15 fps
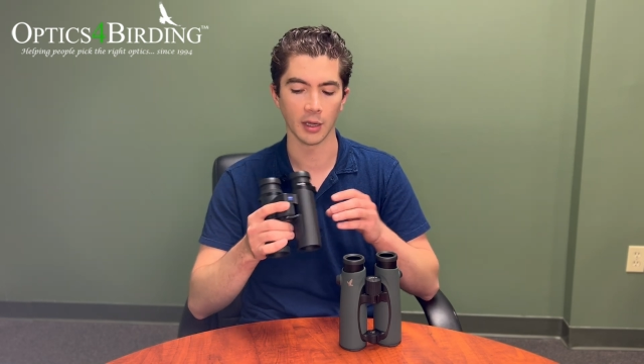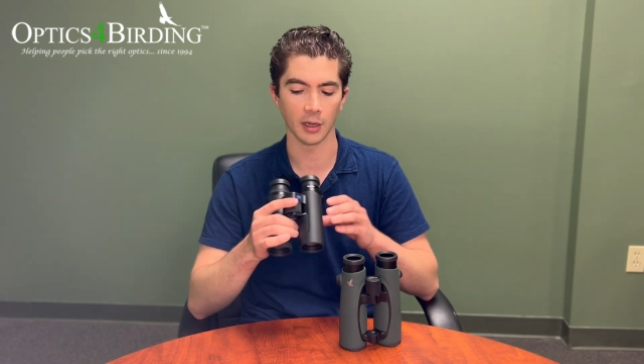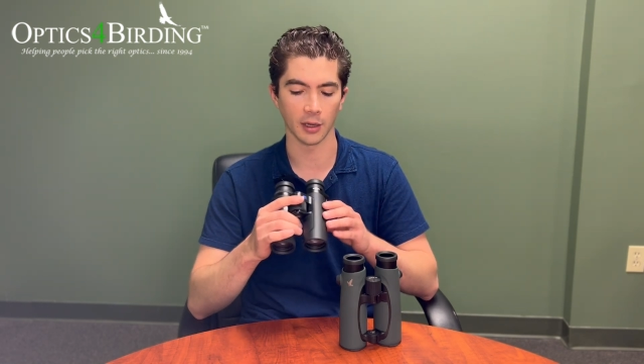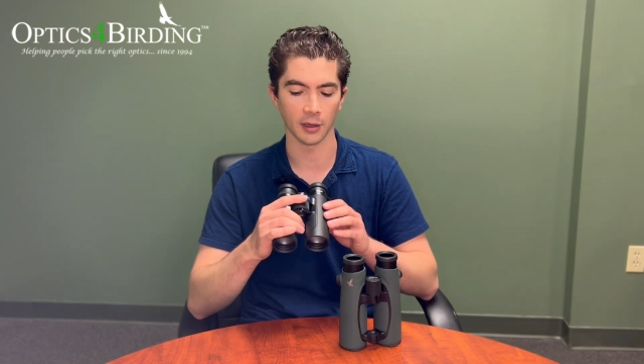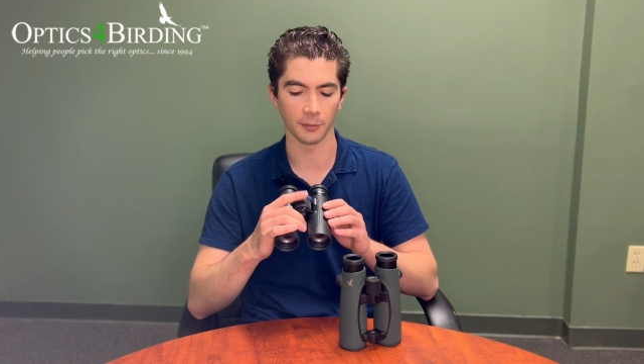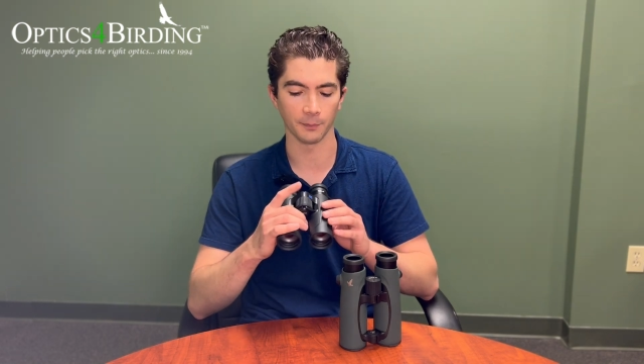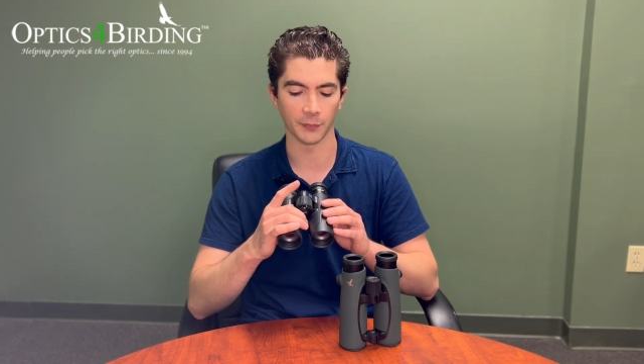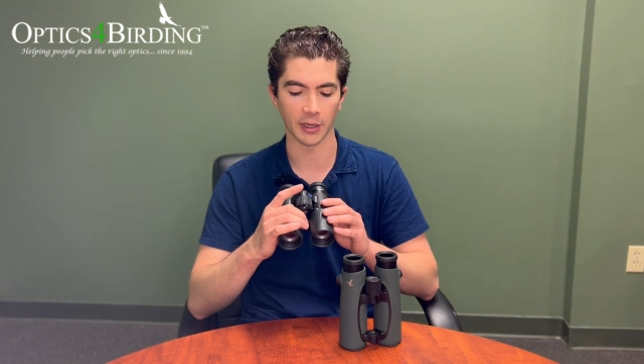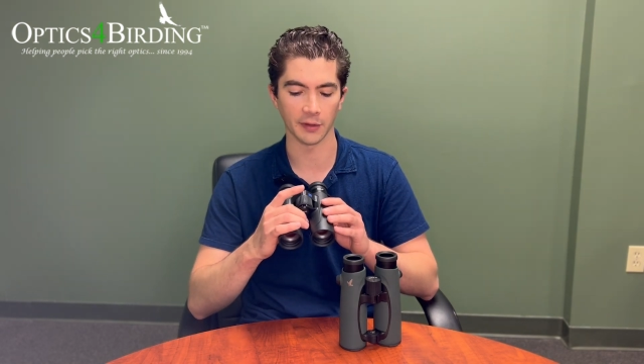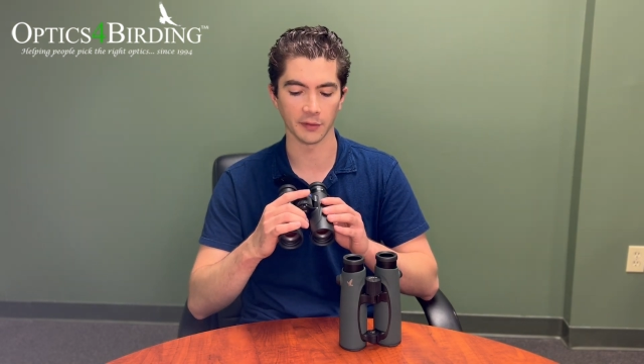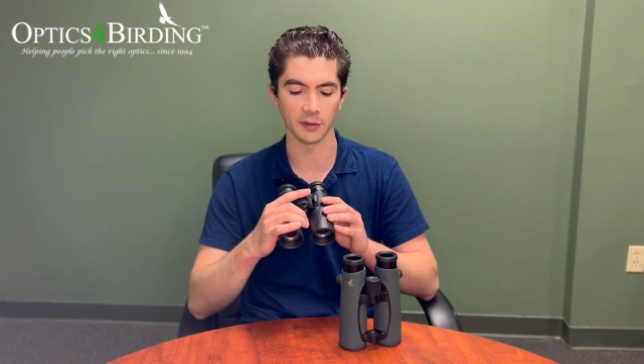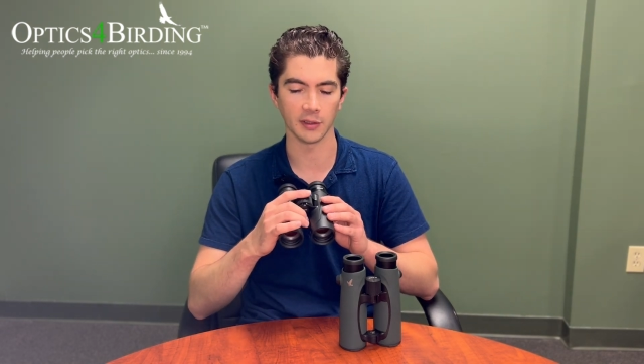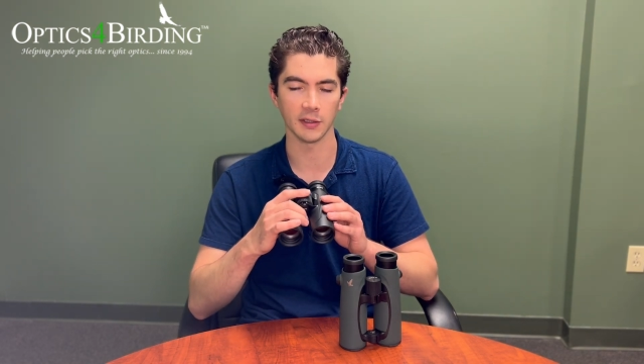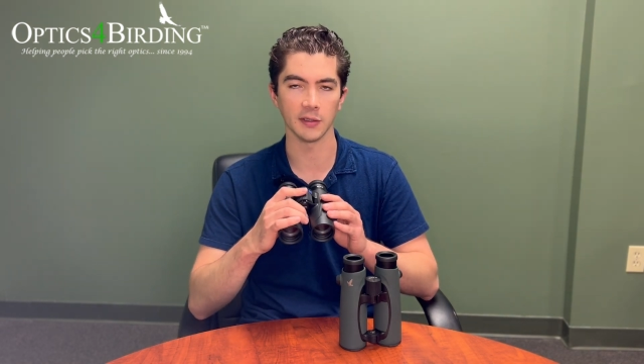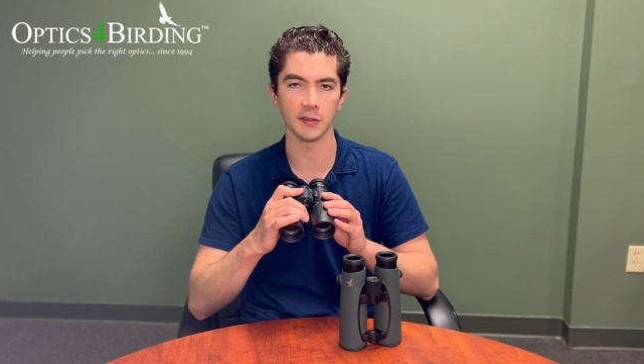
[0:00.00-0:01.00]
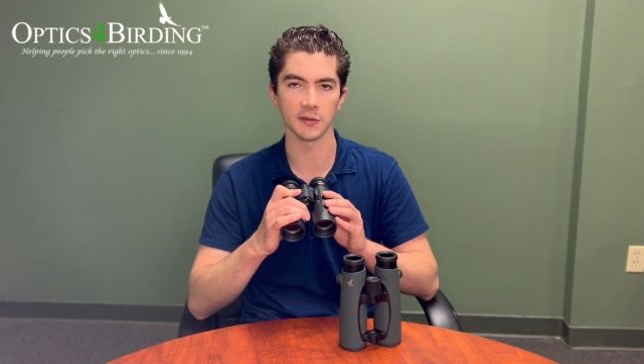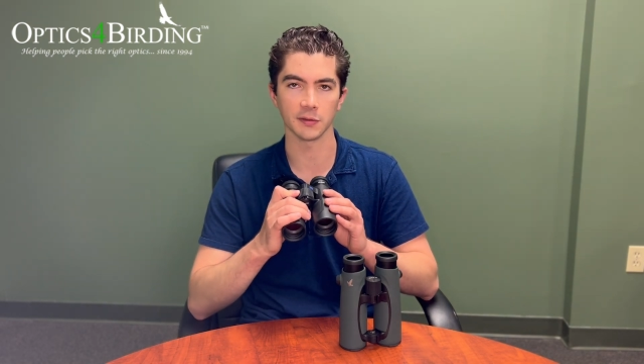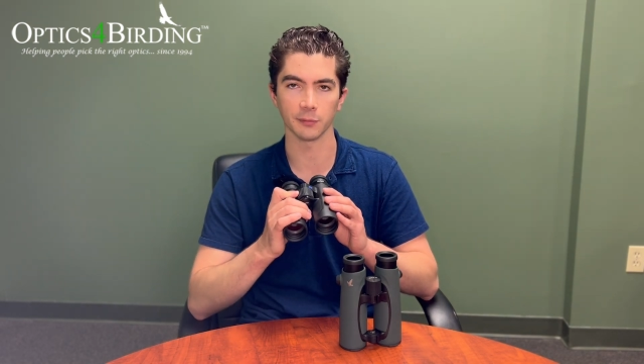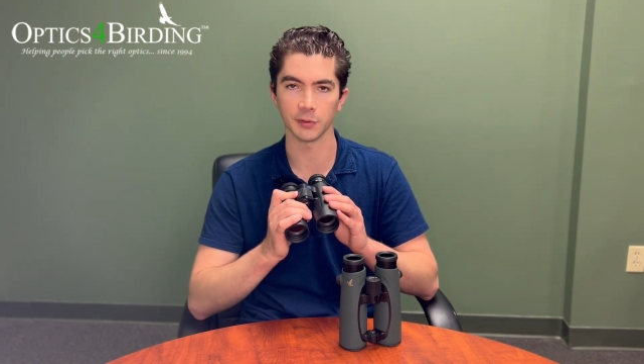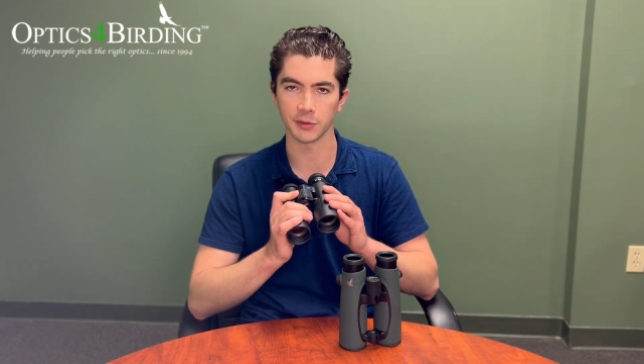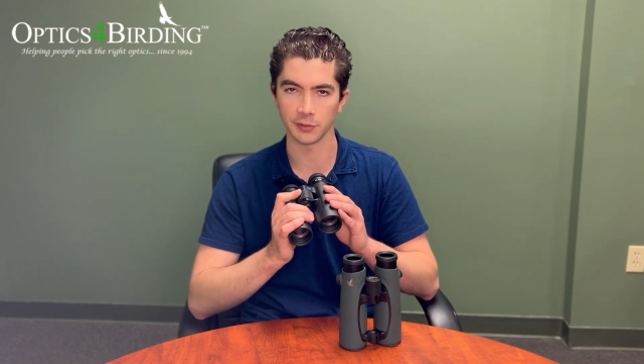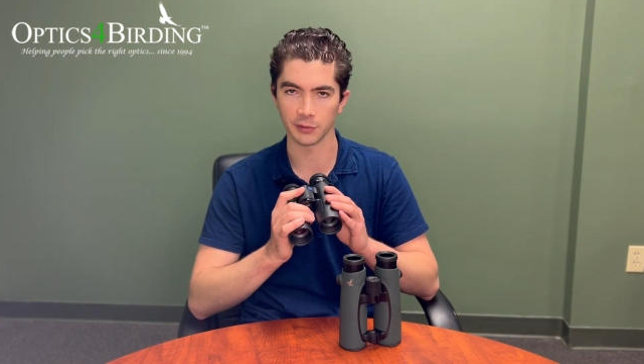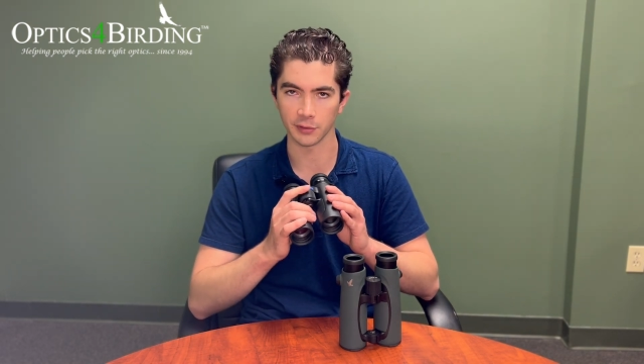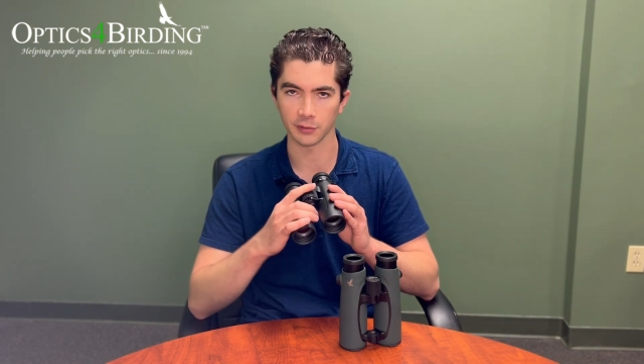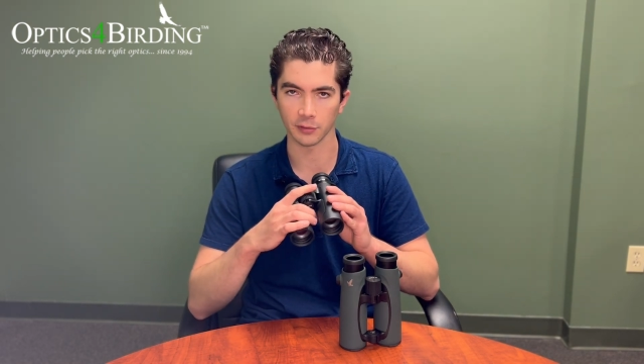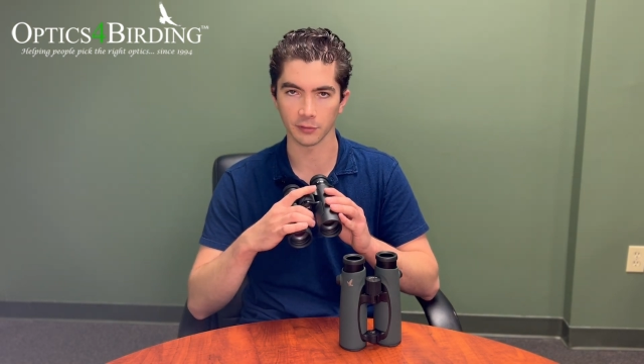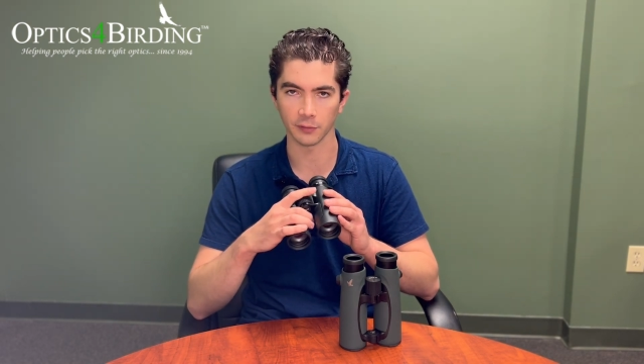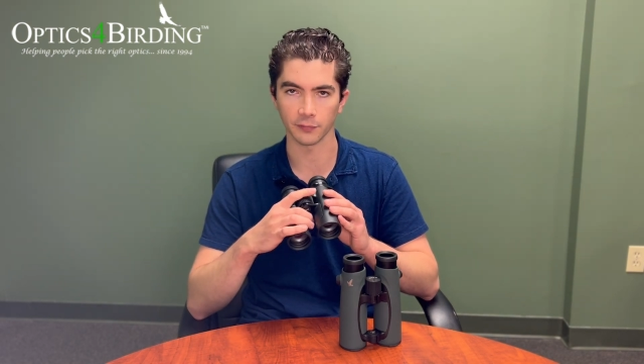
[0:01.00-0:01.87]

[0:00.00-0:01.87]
And the ease at which you can turn